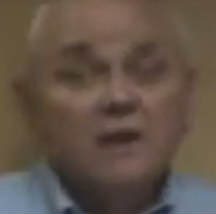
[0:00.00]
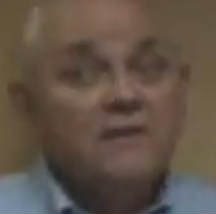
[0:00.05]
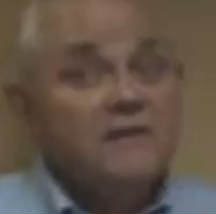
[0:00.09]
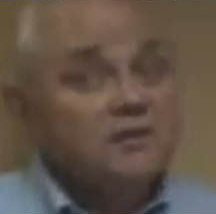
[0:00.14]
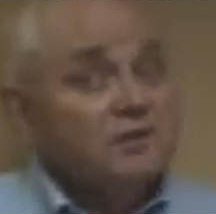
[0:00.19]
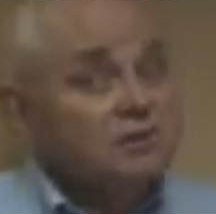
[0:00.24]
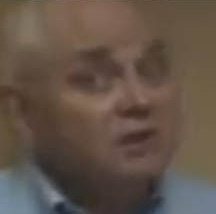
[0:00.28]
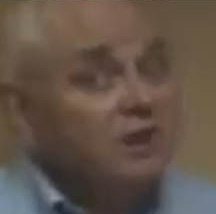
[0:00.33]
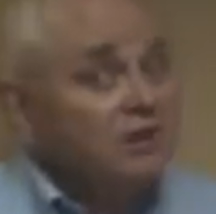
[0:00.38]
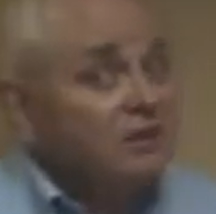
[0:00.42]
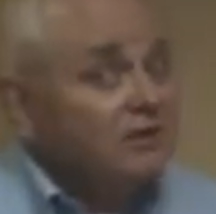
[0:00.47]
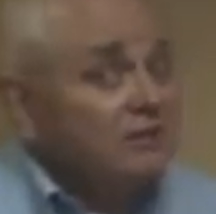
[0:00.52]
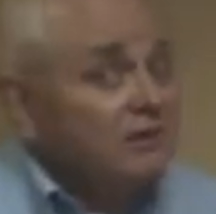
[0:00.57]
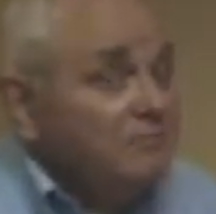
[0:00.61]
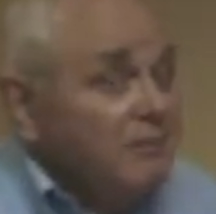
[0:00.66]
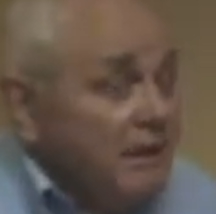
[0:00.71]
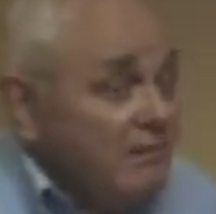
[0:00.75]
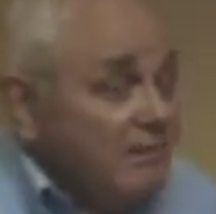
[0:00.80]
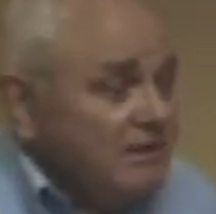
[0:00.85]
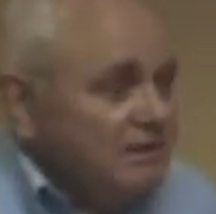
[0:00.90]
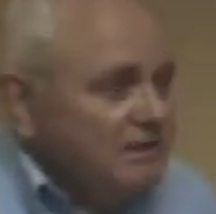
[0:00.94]
The chiller
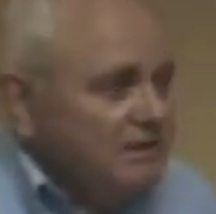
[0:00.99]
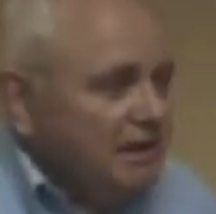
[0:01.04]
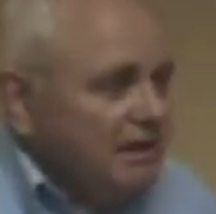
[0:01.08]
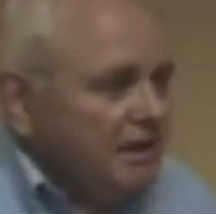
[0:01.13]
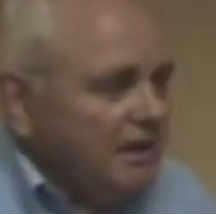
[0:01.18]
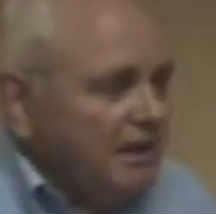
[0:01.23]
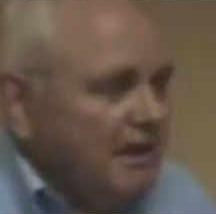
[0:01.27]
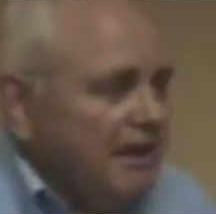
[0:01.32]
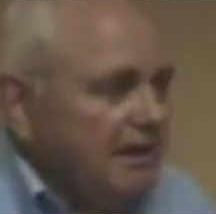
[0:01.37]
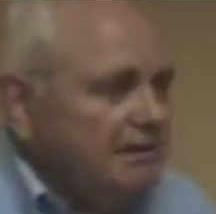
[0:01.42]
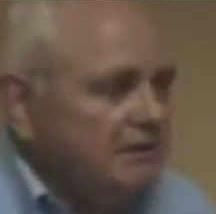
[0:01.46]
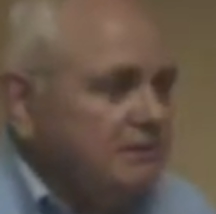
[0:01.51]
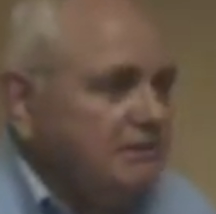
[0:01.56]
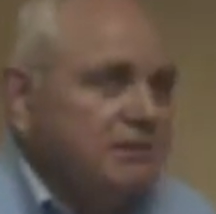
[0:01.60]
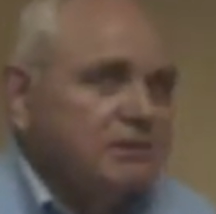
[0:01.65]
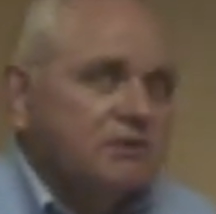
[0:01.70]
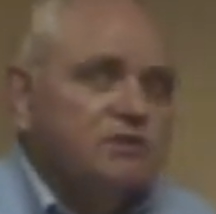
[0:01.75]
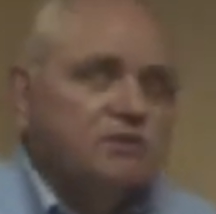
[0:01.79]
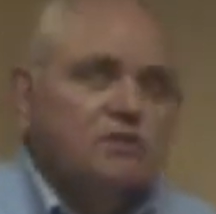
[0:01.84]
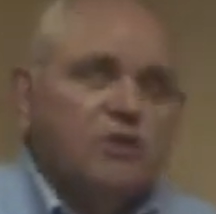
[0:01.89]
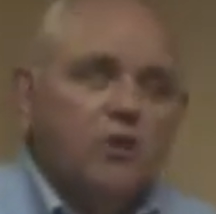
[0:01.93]
maybe suddenly has some
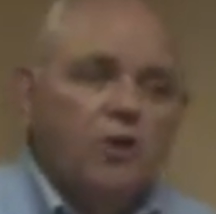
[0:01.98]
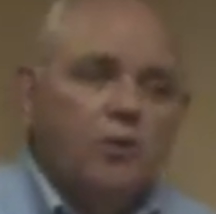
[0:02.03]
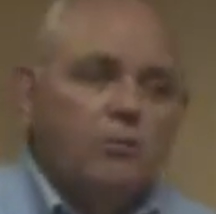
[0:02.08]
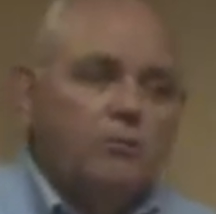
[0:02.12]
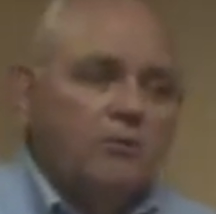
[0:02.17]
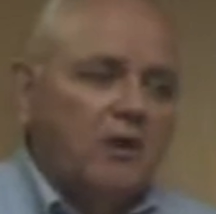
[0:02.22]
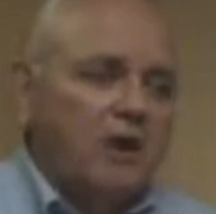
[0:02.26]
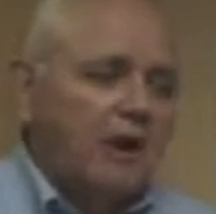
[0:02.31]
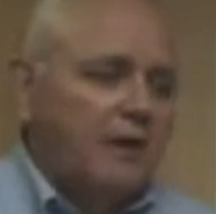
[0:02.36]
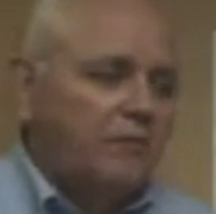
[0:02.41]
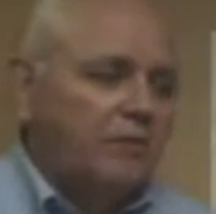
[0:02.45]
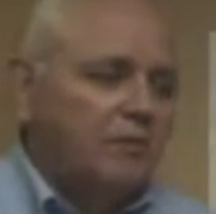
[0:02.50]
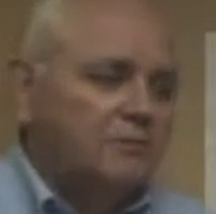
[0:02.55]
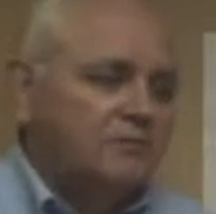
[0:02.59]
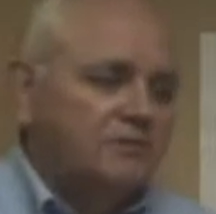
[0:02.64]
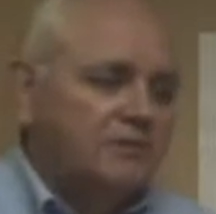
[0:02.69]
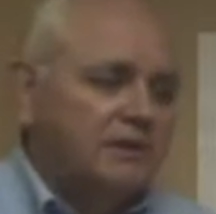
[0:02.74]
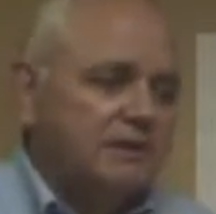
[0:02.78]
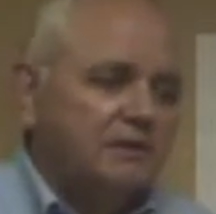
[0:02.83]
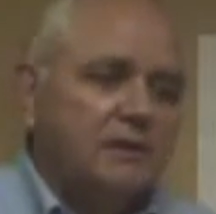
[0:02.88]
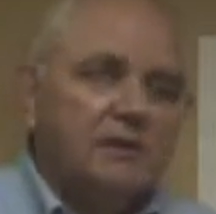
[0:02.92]
control
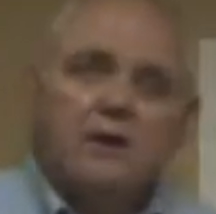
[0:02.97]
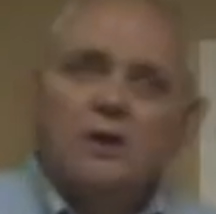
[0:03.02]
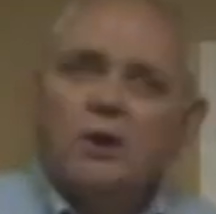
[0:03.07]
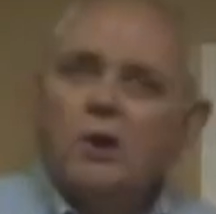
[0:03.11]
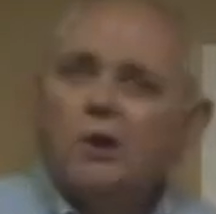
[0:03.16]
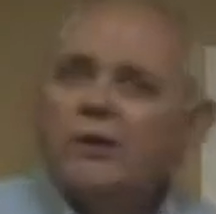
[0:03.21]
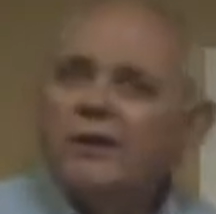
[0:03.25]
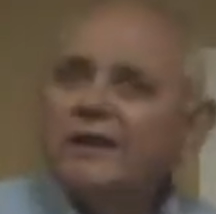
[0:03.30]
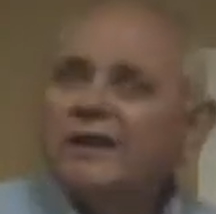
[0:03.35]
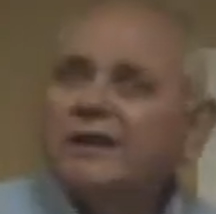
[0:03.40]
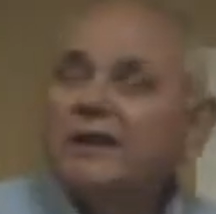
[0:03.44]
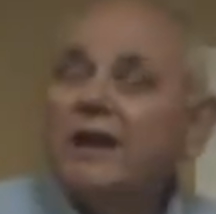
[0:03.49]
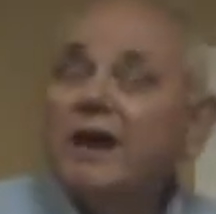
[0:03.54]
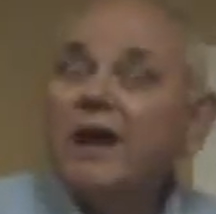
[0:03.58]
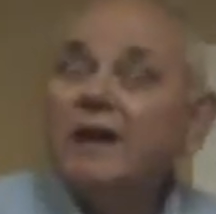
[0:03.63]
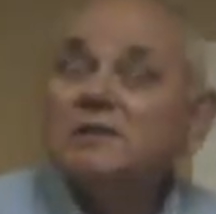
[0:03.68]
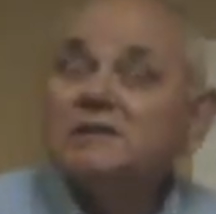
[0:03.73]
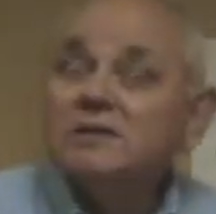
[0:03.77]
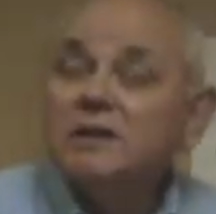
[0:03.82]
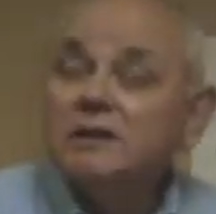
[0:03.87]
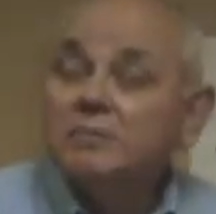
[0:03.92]
problems and we're getting
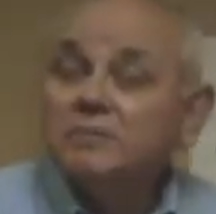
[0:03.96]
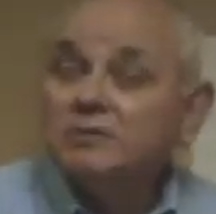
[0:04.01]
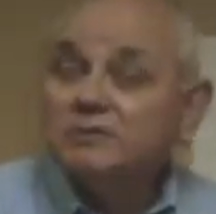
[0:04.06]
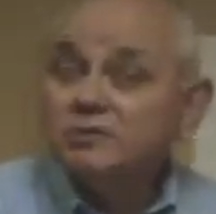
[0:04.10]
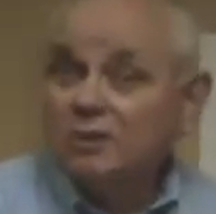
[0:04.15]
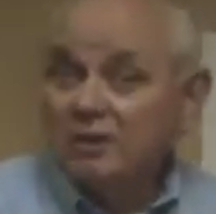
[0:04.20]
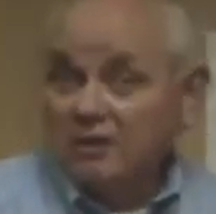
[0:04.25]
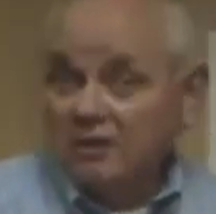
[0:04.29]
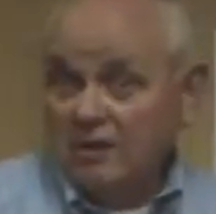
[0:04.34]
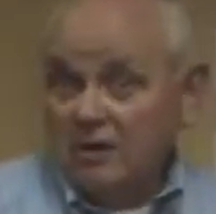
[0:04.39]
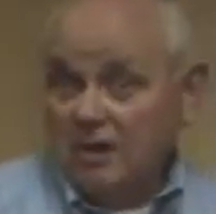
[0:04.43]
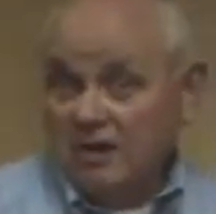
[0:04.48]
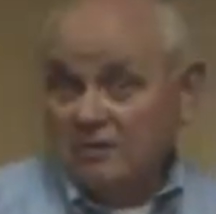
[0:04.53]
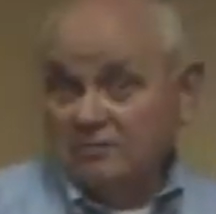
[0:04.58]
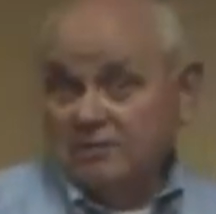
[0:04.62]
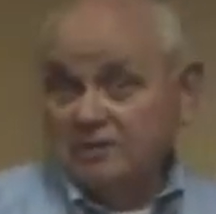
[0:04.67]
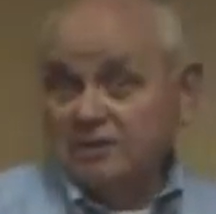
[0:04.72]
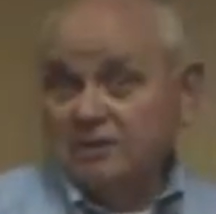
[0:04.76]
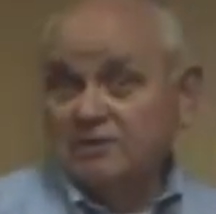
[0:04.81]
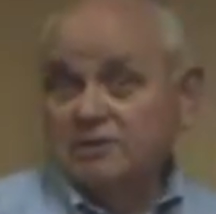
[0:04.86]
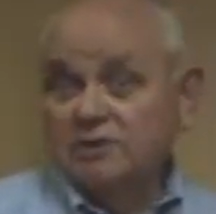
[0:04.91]
high temperature
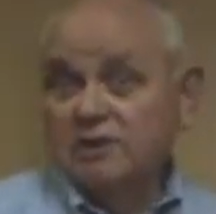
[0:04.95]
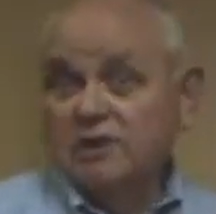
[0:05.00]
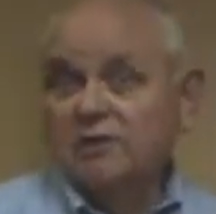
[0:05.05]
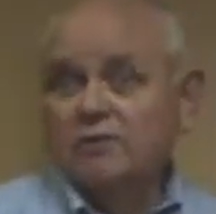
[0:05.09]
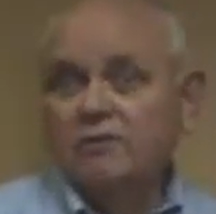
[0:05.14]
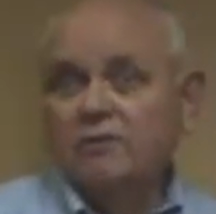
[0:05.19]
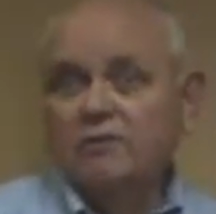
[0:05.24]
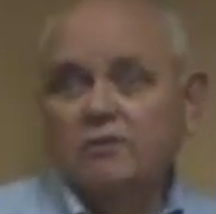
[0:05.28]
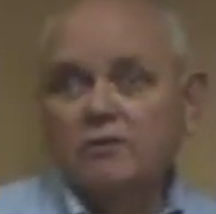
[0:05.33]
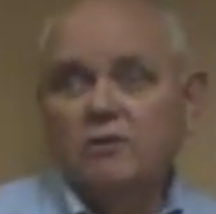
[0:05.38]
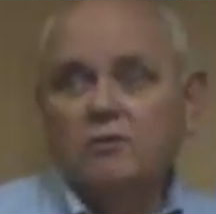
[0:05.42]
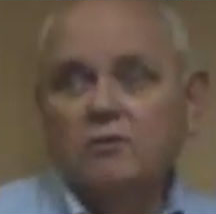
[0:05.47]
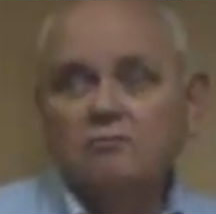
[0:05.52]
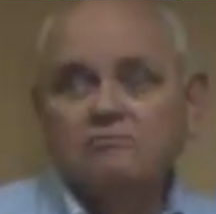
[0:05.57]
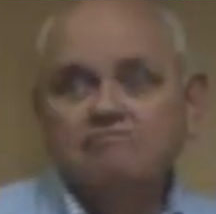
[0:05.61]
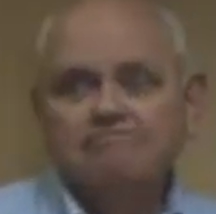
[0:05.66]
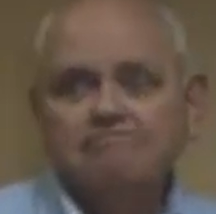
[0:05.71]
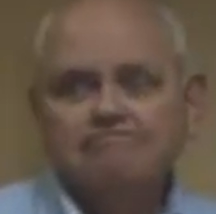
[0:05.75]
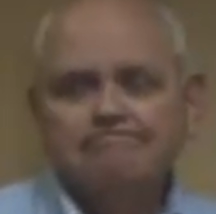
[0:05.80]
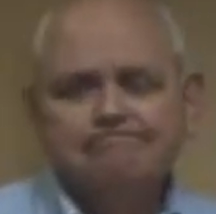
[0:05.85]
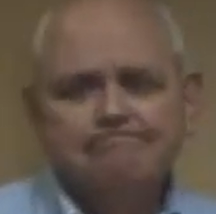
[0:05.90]
alarms in the server
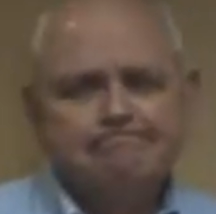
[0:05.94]
room.